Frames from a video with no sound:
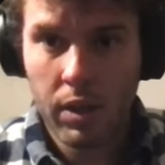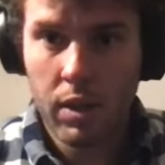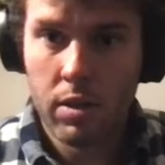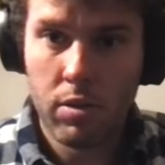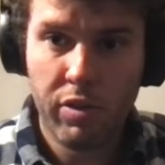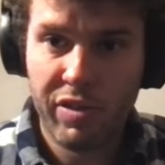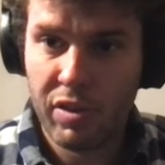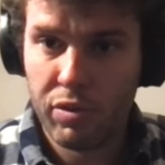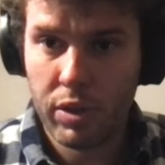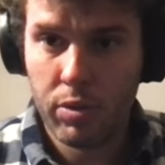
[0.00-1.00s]
So feel
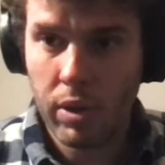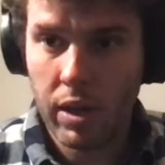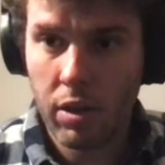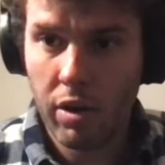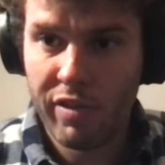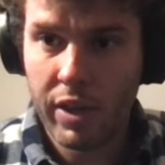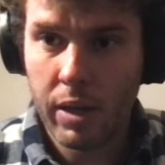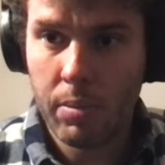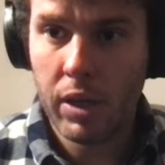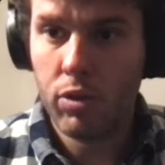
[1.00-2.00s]
free to add all of them, and you